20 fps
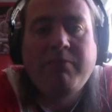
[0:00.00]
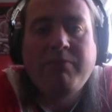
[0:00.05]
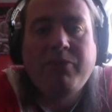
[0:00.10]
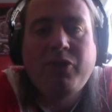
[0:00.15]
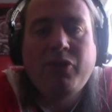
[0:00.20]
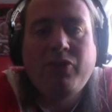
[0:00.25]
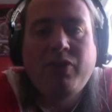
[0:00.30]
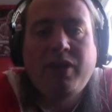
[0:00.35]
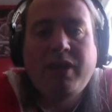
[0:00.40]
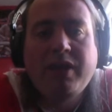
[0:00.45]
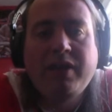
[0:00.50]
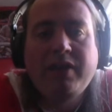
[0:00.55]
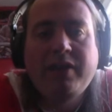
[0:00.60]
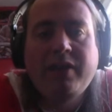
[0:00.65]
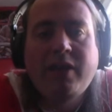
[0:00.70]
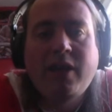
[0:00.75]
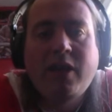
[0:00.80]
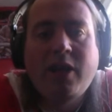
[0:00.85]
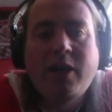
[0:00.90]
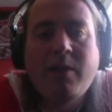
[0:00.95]

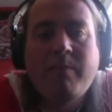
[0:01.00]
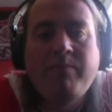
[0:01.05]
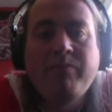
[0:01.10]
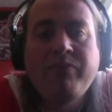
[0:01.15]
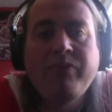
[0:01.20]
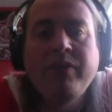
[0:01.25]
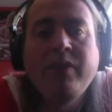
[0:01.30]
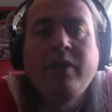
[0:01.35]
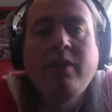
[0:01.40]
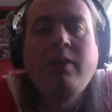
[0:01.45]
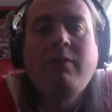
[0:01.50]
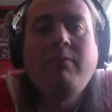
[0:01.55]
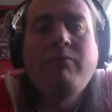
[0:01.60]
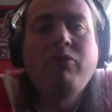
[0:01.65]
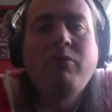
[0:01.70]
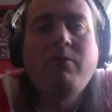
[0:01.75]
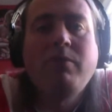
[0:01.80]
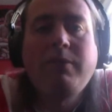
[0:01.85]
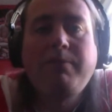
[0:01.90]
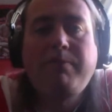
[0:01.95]
Munich,
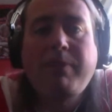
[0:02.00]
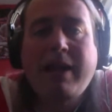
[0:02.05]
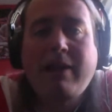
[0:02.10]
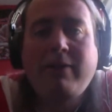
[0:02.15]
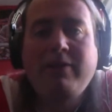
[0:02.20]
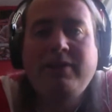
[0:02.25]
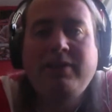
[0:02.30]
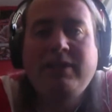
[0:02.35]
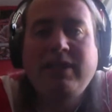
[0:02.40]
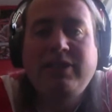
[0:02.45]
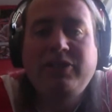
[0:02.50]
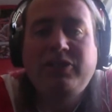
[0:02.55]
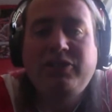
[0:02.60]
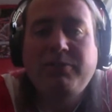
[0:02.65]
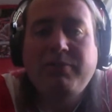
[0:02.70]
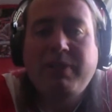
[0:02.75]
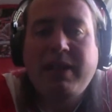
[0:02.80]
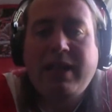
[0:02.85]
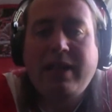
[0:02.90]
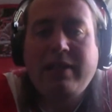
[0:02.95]
probably Paris
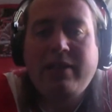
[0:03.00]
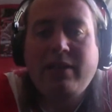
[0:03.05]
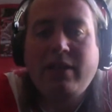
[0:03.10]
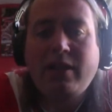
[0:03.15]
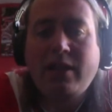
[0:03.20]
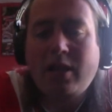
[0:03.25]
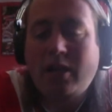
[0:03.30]
Saint-Germain.